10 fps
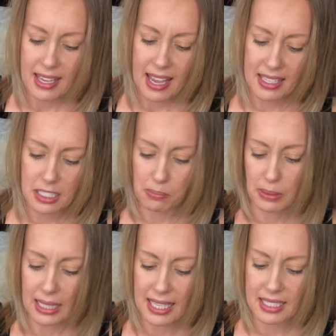and to
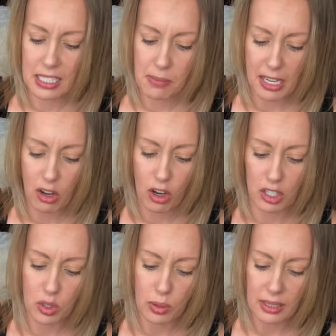blend in my
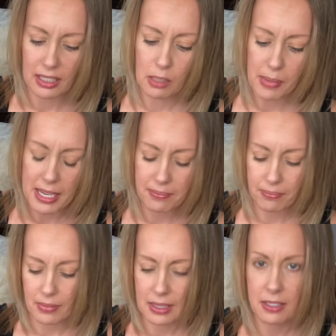contour a little bit.
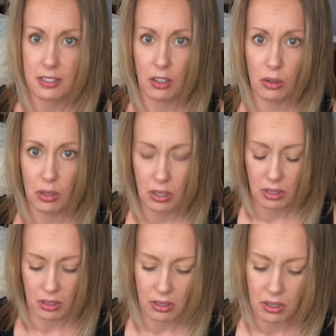So
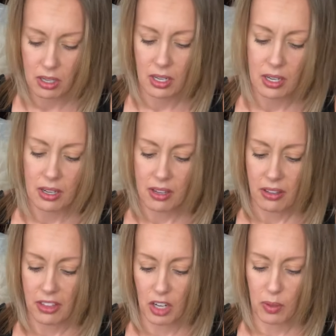
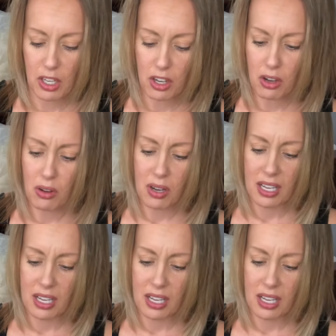there we go.